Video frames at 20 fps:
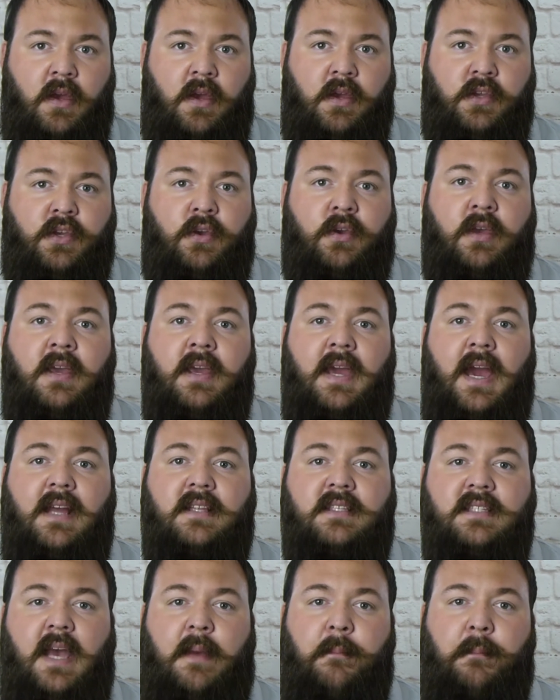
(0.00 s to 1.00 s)
You can get a
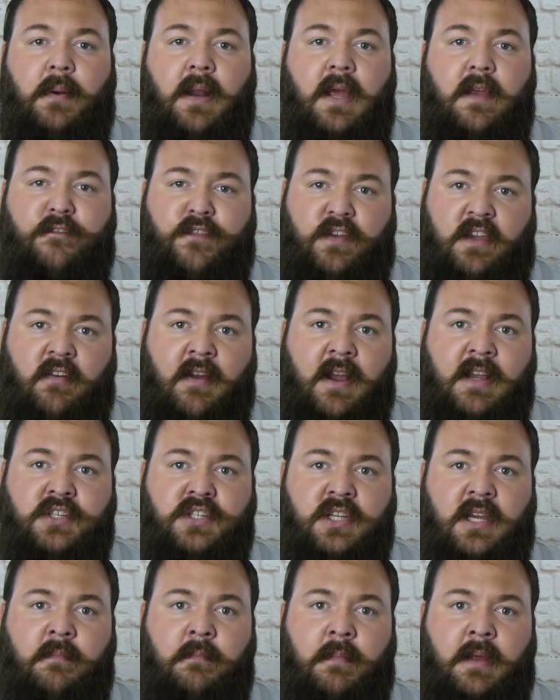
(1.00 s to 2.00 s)
template for your
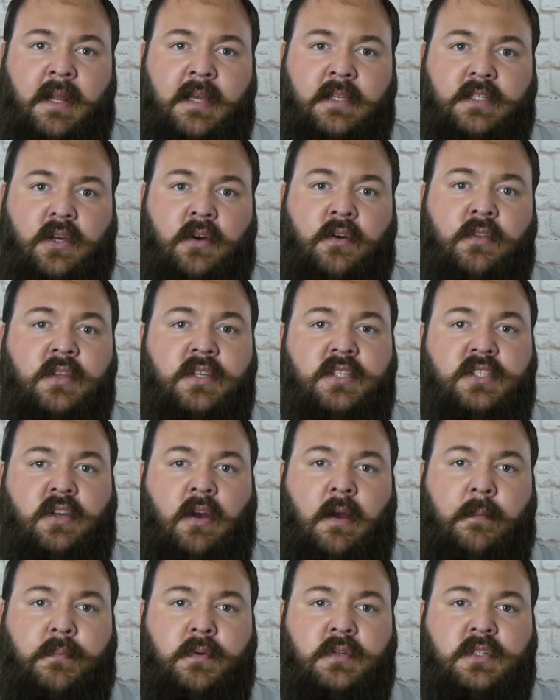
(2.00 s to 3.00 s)
AGM minutes on the
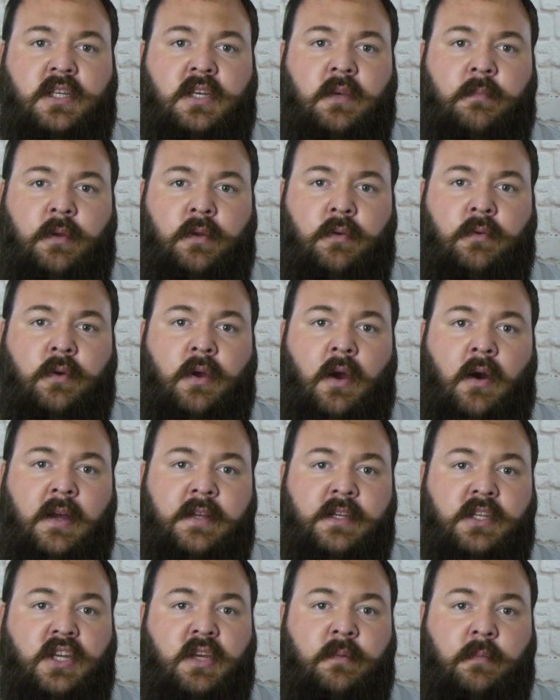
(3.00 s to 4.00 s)
Cyprus Communal
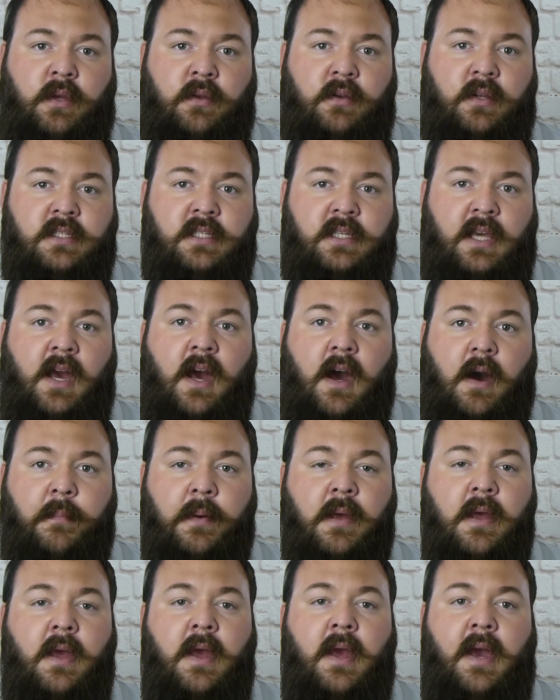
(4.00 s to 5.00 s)
Guide Community Hub,
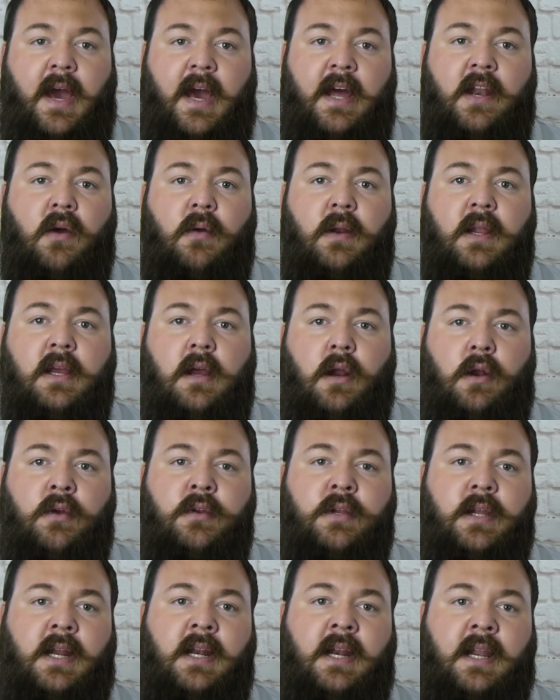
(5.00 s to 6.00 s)
and I'll
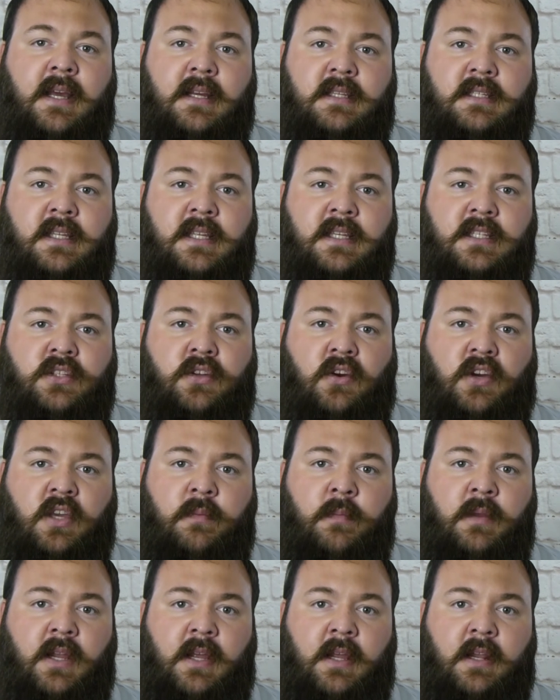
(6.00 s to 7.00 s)
include a link to this
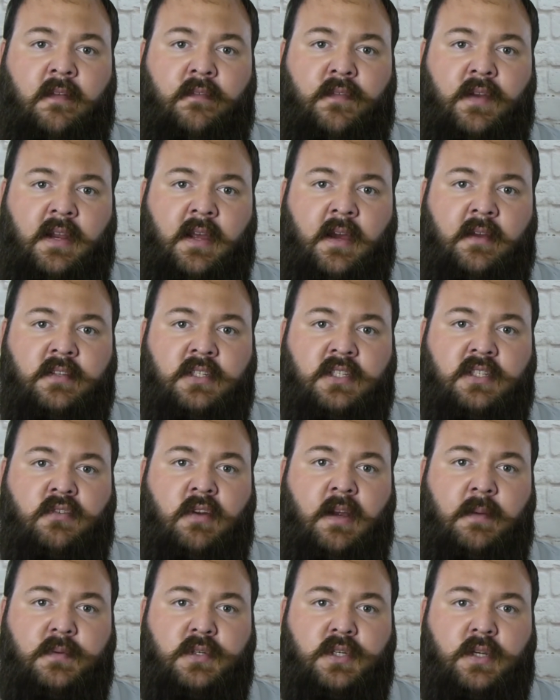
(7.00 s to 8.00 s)
document in the video
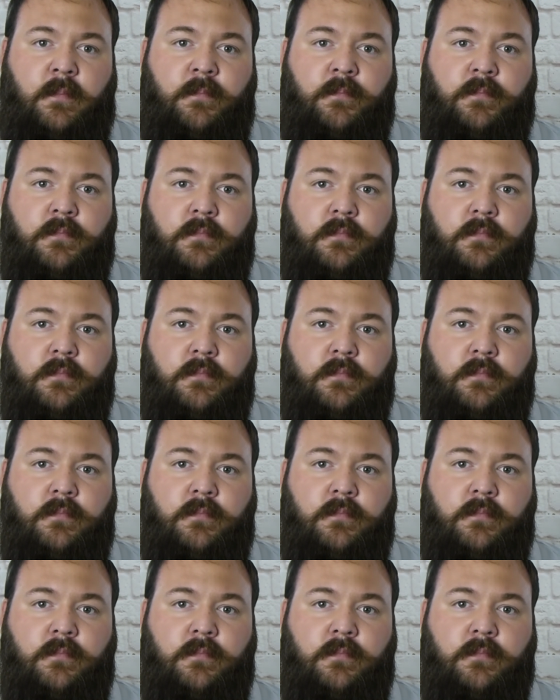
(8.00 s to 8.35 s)
description.